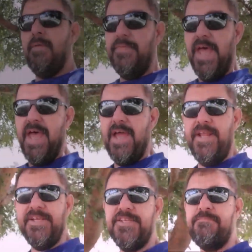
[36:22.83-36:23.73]

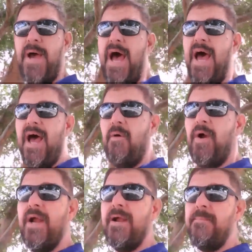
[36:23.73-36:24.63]
There is
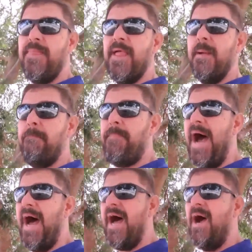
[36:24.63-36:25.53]
power
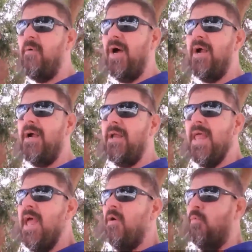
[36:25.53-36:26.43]
power,
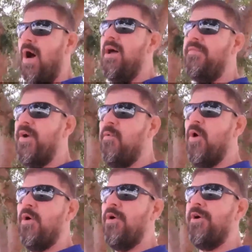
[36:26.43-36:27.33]
wonder
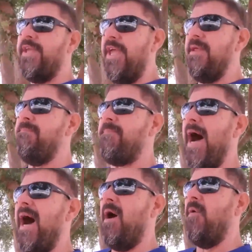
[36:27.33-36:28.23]
working
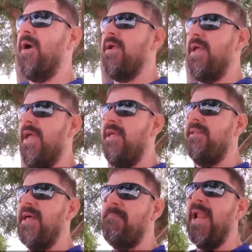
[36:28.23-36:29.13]
power
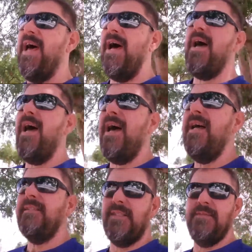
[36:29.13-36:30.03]
in the
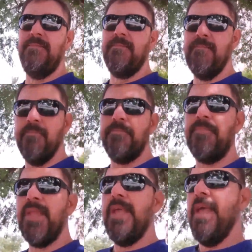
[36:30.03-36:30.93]
blood
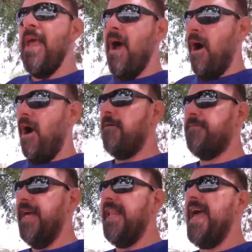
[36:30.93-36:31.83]

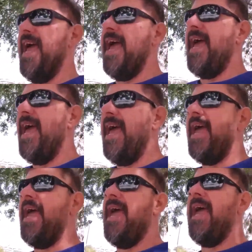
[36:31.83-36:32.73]
of the
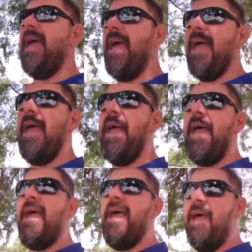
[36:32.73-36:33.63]

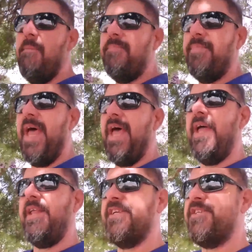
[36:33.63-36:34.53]
Lamb.
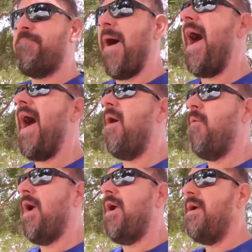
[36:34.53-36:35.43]
There is
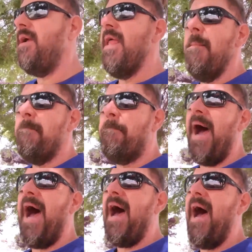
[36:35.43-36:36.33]
power,
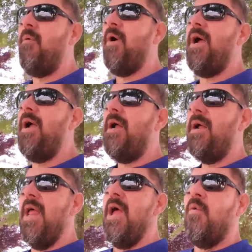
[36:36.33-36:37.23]
power,
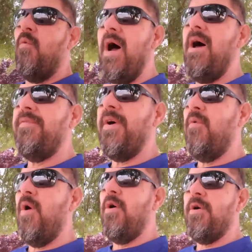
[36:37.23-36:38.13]
wonder
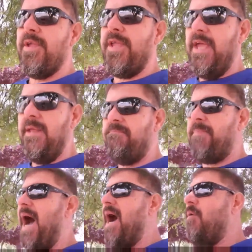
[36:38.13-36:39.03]
working
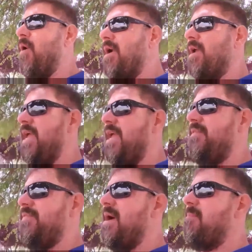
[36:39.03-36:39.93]
power
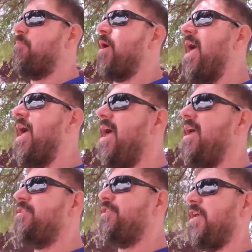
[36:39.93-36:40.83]
in the
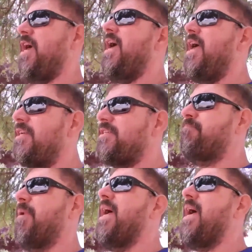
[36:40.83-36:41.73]
precious
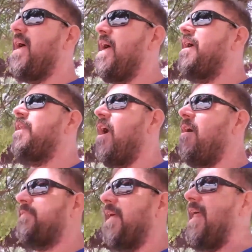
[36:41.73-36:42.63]
blood
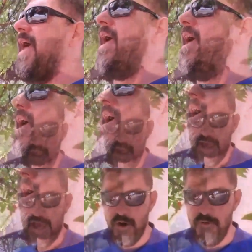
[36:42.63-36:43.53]
of the
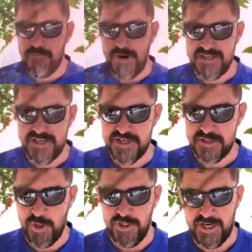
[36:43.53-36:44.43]
Lamb. Hello, friends. This
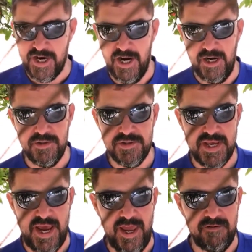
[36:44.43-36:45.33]
is Brother
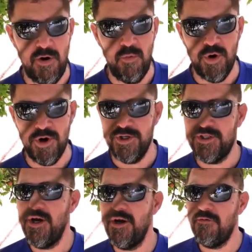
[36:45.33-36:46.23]
Carlos. I have a word
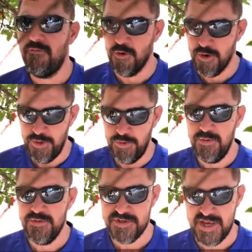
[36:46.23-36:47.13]
for
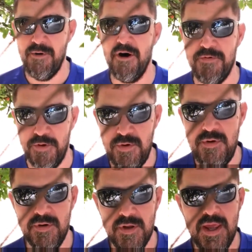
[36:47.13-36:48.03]
you, some of you.
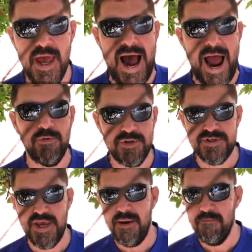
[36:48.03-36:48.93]
I would
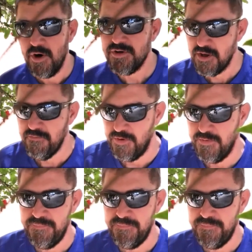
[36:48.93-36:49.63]
say most of you.